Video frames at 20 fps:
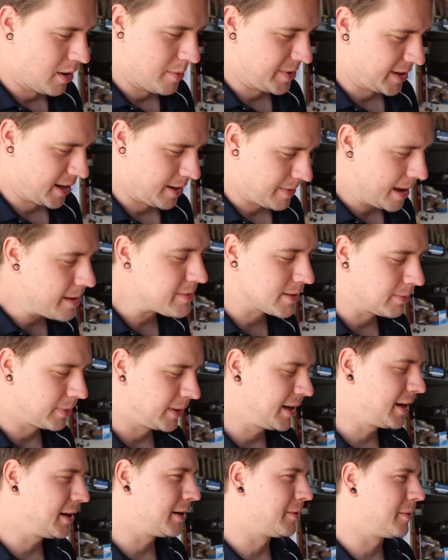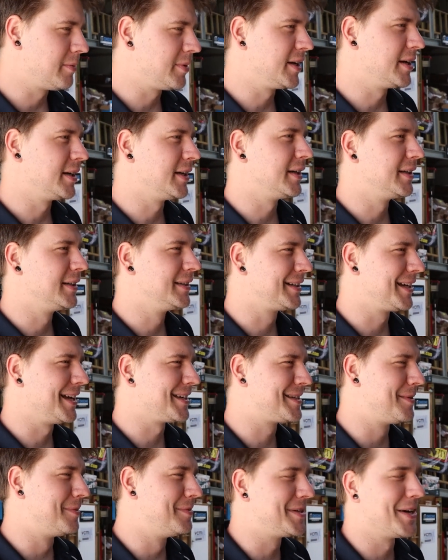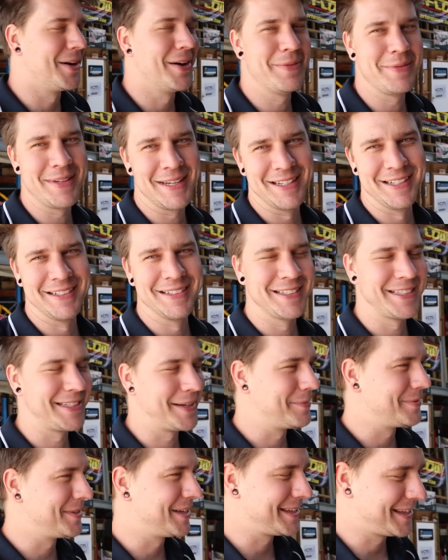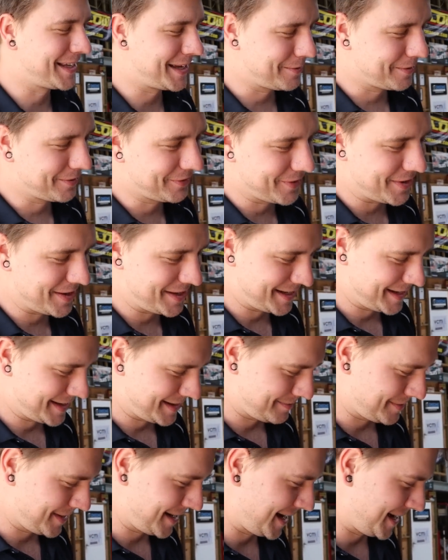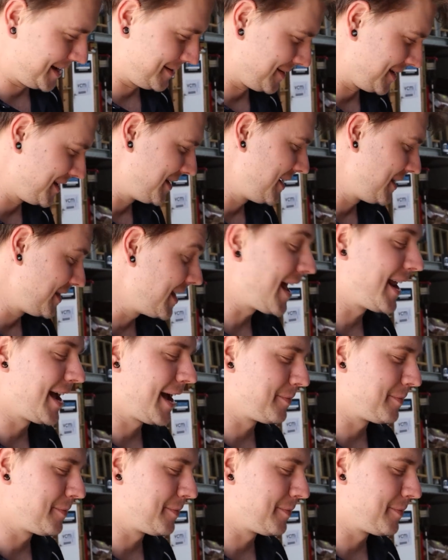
might pick up heaps of power when we get some timing in it or something like that. We'll find out. But anyway, that